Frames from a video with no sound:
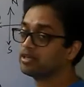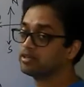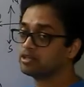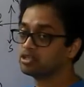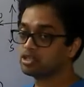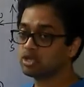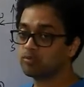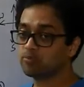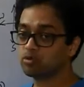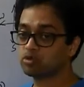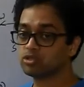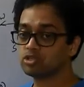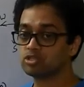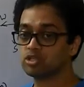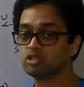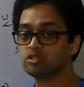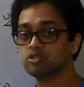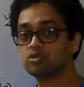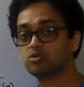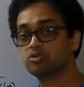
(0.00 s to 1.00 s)
initial
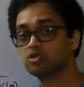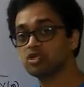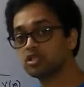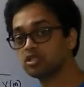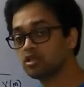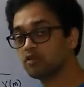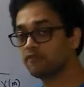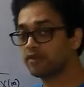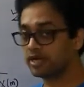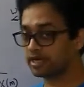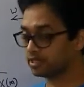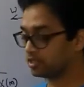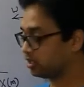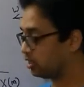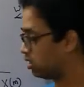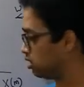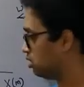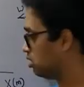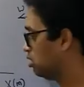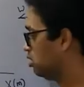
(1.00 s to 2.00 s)
positions using the
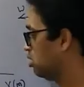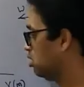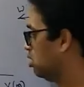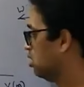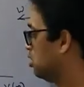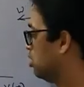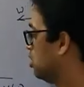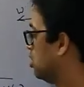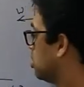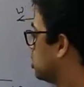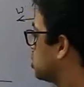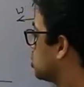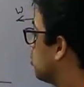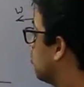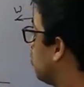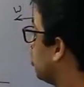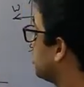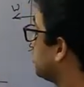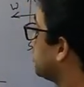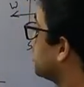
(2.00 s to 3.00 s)
vector. So
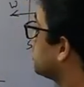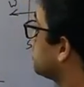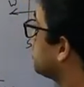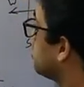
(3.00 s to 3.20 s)
what is